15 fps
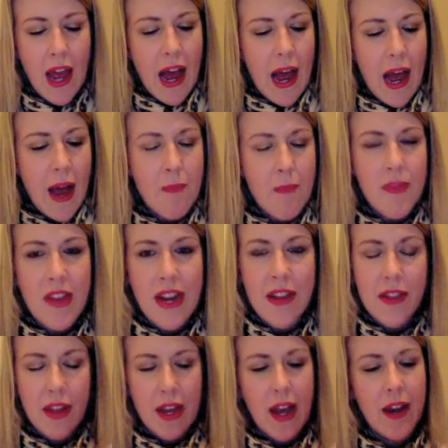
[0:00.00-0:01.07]

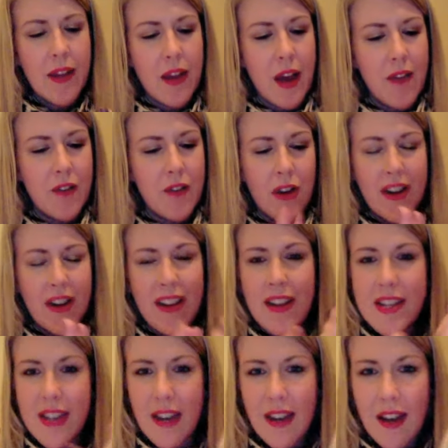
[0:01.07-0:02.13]
The colour that I've got, now
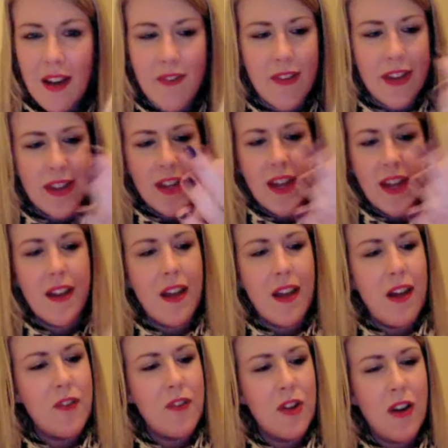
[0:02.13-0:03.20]
these are lovely, the colour
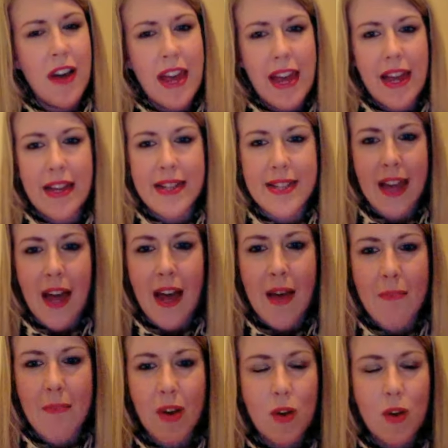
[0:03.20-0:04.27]
I've got is
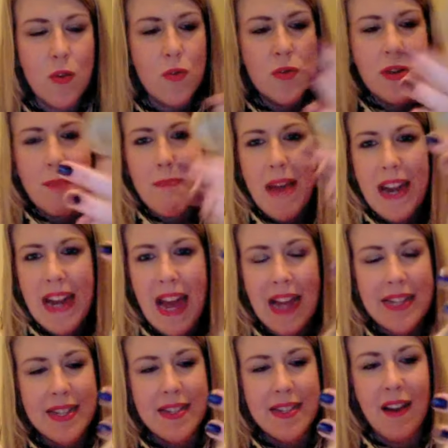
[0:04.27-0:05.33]
called
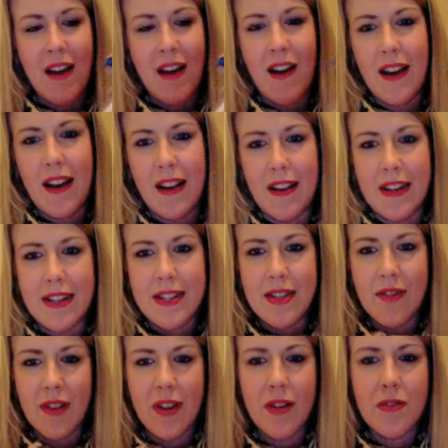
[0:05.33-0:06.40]
Manhattan Highlights, and
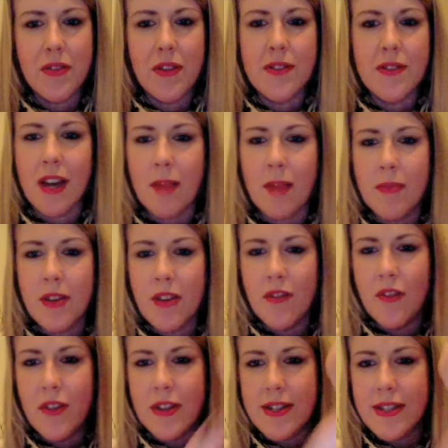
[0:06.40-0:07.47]
if I hold those up, I don't know if
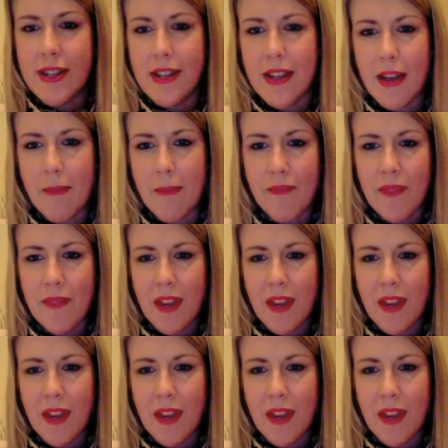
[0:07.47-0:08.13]
you can see them.